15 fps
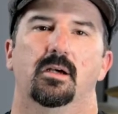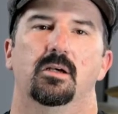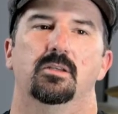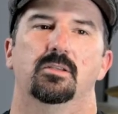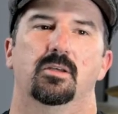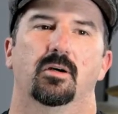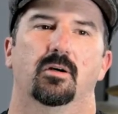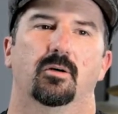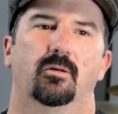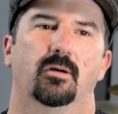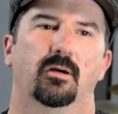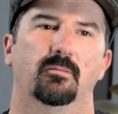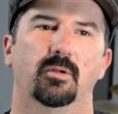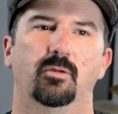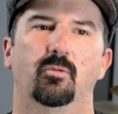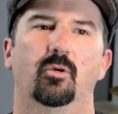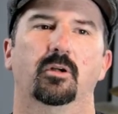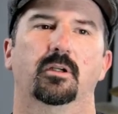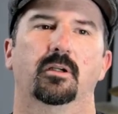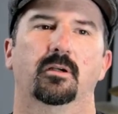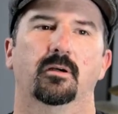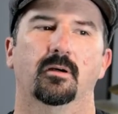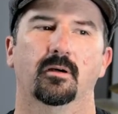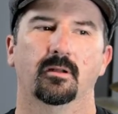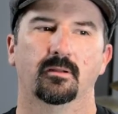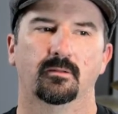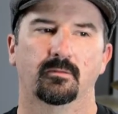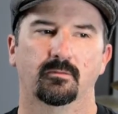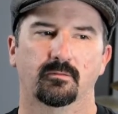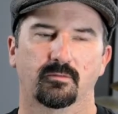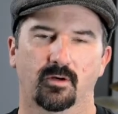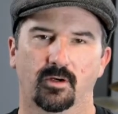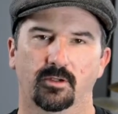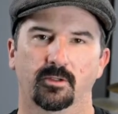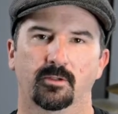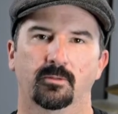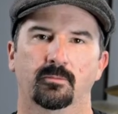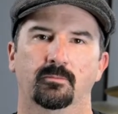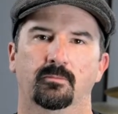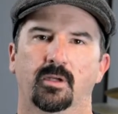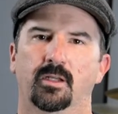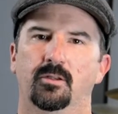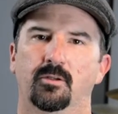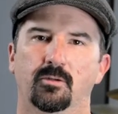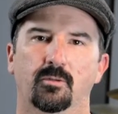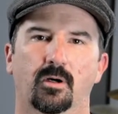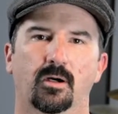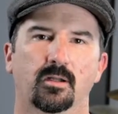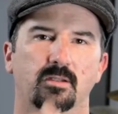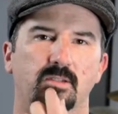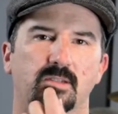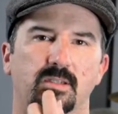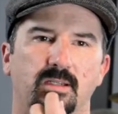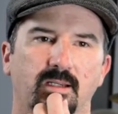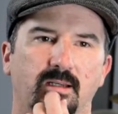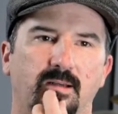So I've been working on volume and nuance,